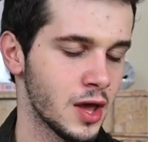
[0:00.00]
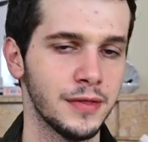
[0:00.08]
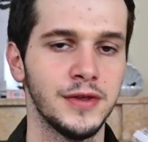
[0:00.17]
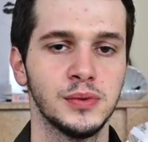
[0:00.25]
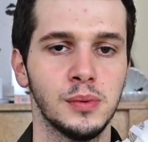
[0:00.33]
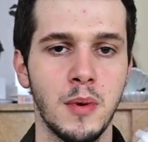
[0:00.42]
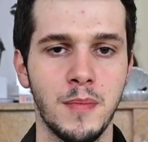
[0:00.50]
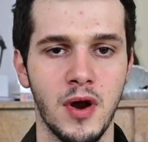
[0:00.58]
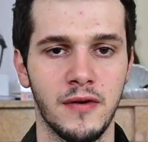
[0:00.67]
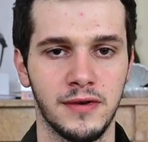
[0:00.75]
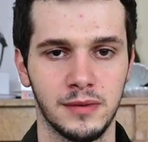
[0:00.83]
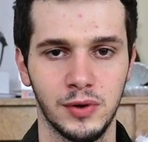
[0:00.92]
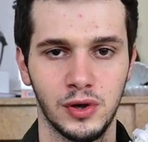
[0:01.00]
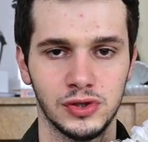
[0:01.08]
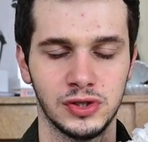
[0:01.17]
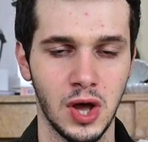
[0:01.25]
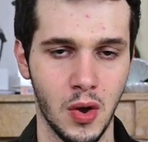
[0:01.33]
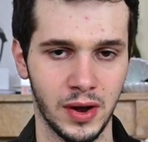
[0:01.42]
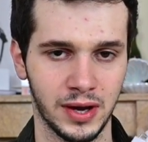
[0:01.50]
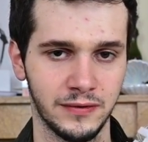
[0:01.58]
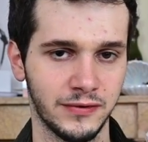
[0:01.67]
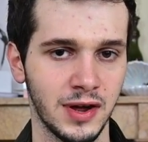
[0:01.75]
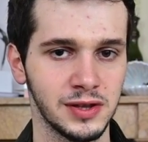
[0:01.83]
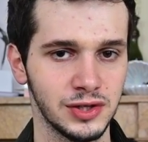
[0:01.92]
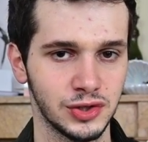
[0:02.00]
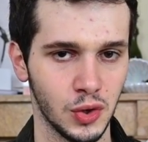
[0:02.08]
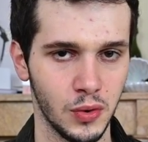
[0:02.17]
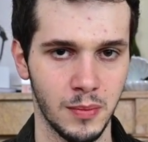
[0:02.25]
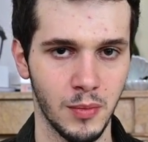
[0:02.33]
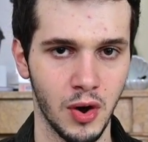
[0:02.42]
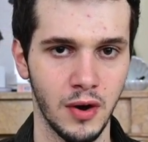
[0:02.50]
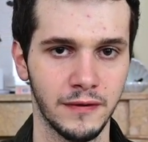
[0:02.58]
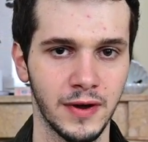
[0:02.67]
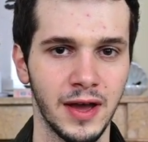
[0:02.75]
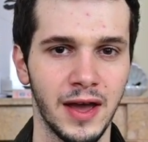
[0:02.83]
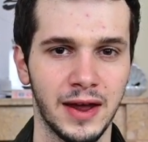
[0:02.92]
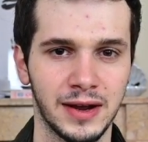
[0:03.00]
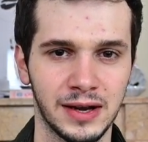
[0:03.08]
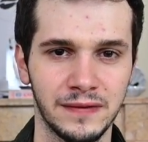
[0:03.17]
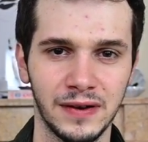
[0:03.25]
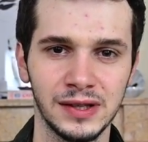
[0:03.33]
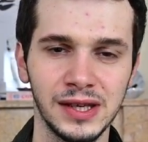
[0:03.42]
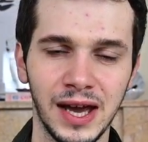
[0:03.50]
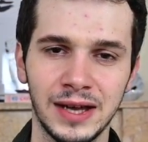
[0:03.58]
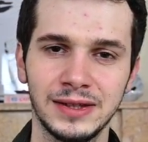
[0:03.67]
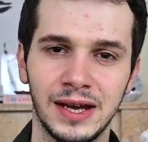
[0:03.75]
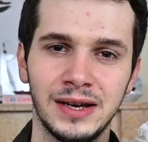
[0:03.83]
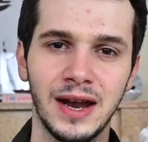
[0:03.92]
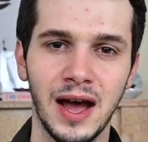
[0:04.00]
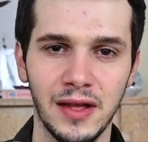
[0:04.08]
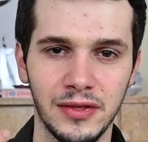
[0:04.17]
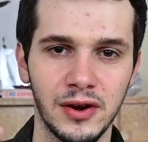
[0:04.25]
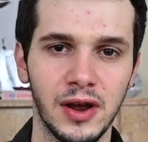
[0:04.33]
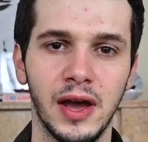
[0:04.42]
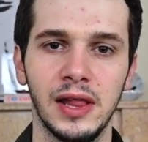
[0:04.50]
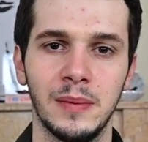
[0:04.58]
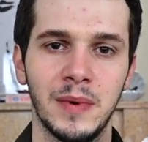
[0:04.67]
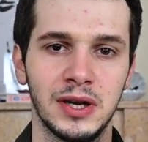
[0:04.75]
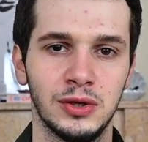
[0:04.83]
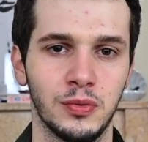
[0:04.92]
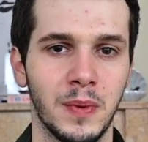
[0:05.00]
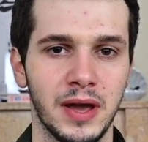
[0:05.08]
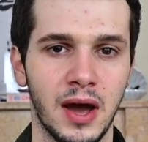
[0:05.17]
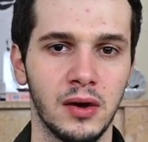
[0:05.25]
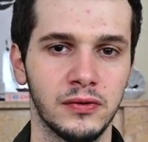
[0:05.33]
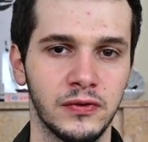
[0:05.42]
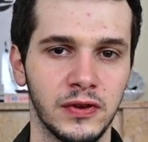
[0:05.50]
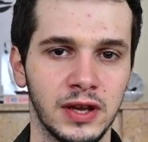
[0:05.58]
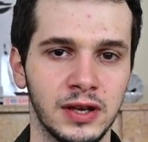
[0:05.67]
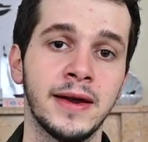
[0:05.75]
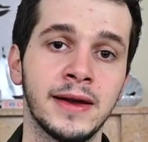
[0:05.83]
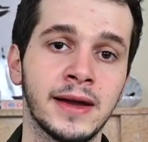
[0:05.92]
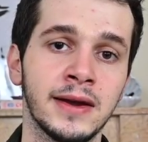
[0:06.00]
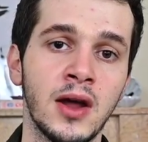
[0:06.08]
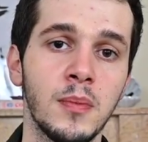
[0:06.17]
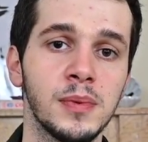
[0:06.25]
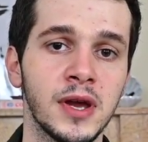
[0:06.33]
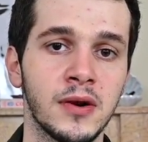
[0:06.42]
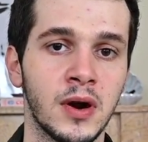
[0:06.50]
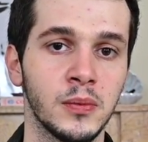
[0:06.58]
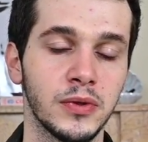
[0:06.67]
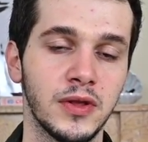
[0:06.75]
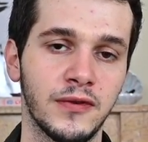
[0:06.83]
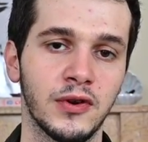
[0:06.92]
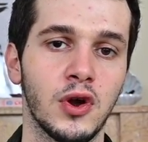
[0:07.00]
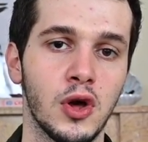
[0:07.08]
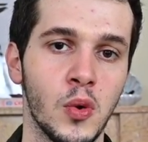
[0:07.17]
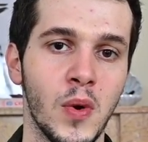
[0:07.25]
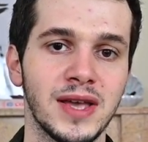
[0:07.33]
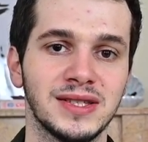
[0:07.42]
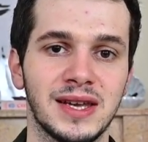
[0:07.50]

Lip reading: this will be perfect because now I can finally sew them off and I can finally add another element into my outfit, and I can now play around with different colorways,